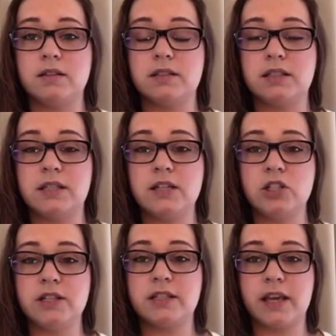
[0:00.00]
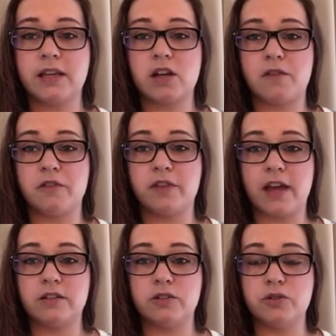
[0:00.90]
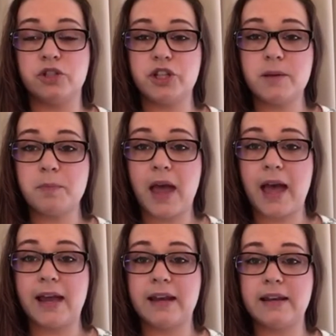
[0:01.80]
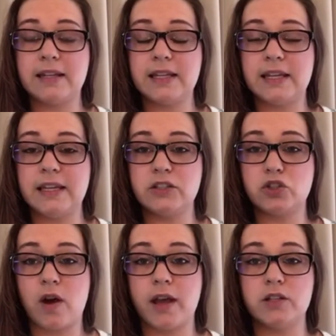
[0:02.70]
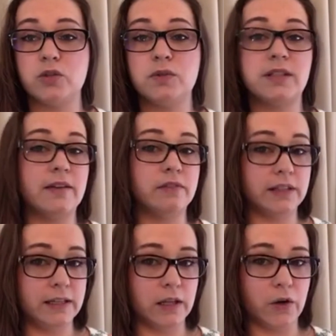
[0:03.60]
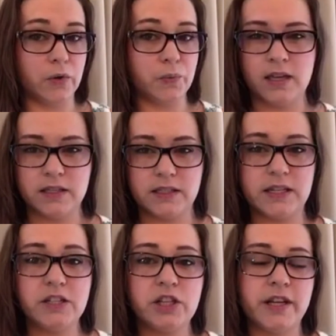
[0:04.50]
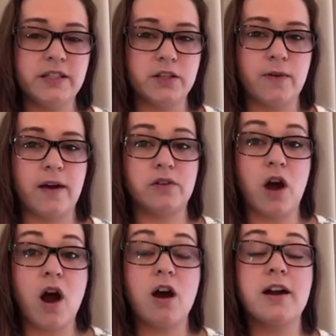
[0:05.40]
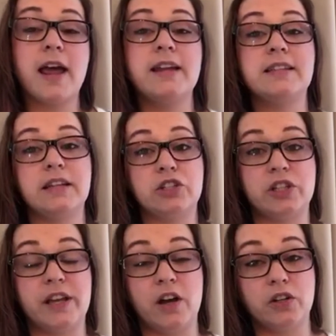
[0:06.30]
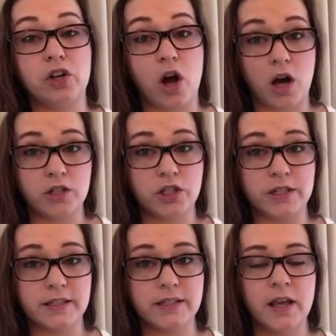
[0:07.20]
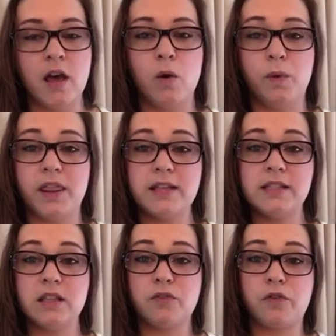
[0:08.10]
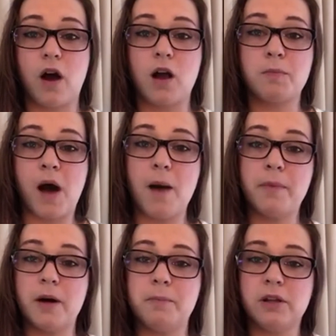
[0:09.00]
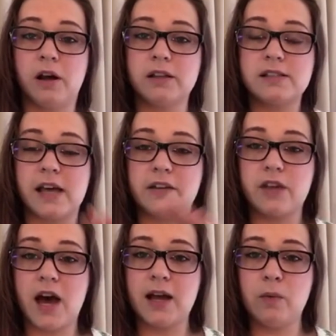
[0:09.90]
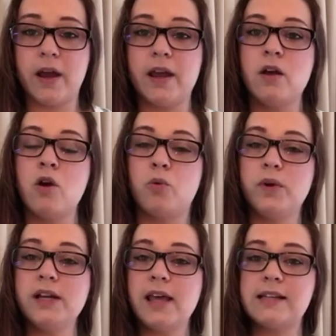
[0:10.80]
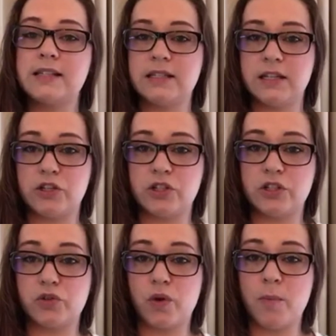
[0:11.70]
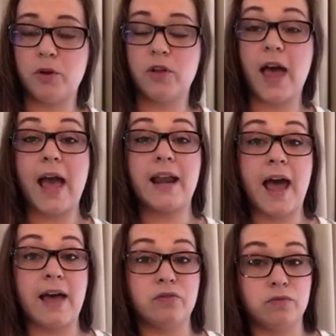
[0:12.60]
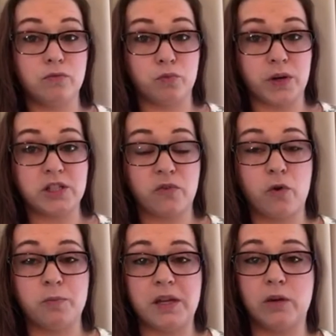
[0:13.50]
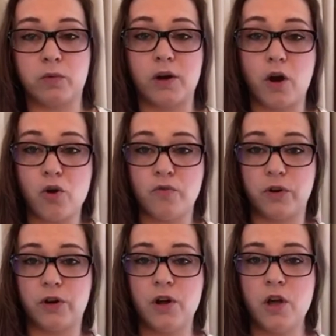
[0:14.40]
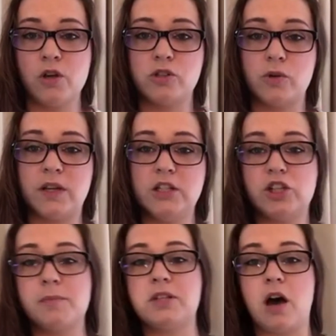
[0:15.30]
Stitch is kicked off of Gantu's ship and he's trying to save Lilo. Stitch hits the ground hard and is initially unconscious. We then see the frog pop up along the side of the highway, realize that Stitch is in trouble and at risk for being run over, so he jumps